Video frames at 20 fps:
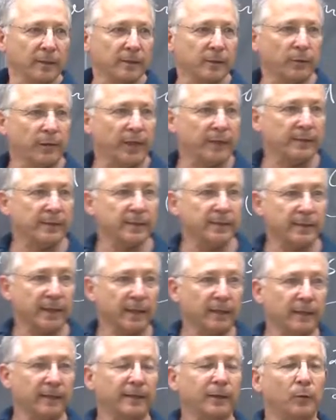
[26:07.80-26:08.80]
So that's
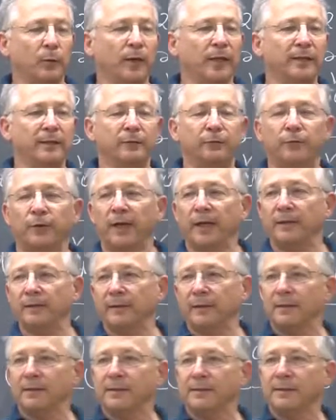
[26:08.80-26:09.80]
exactly the
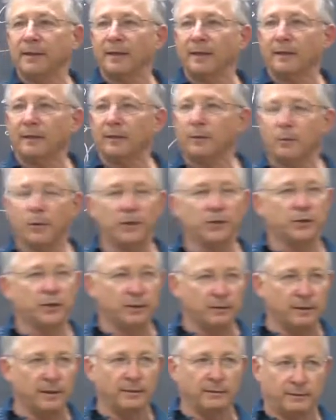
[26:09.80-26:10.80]
well-definedness, the
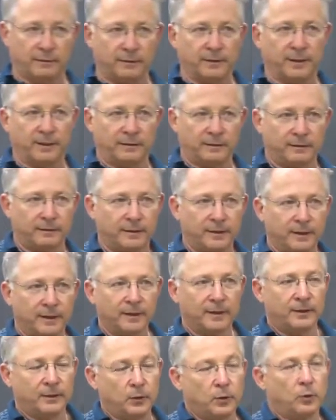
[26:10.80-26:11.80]
question that, that
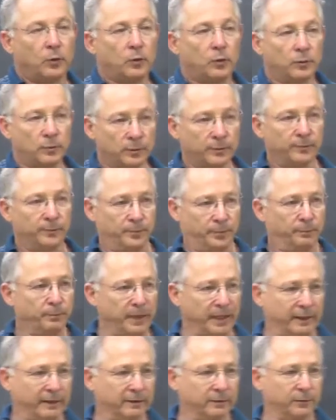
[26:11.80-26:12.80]
you
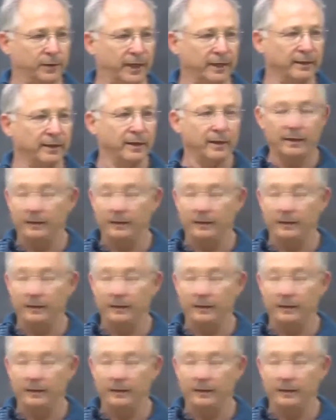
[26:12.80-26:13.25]
picked, right?